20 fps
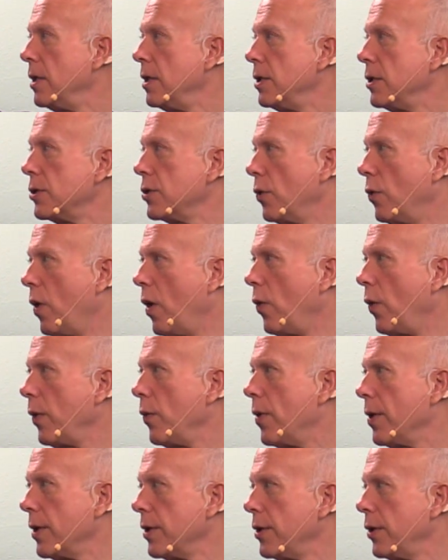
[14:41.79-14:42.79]
So what we
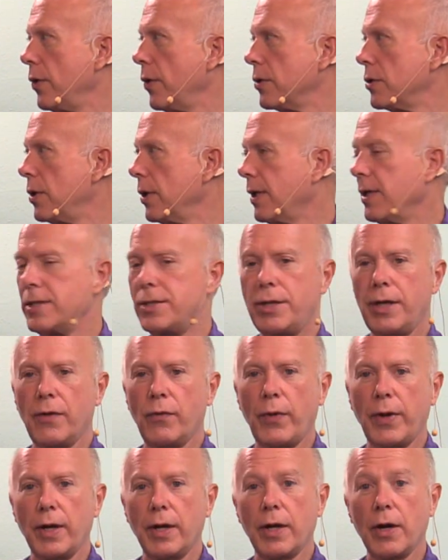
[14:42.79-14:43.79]
want to do is look and see if
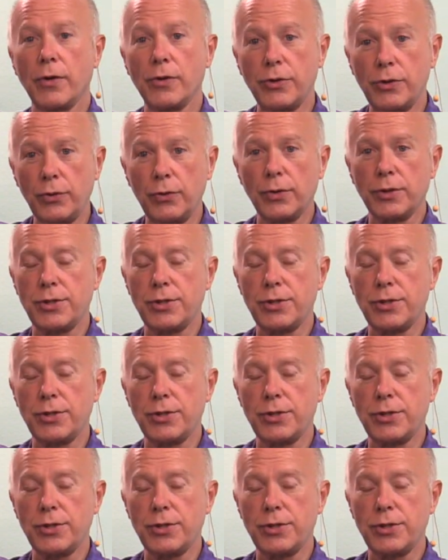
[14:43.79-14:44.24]
we can go dual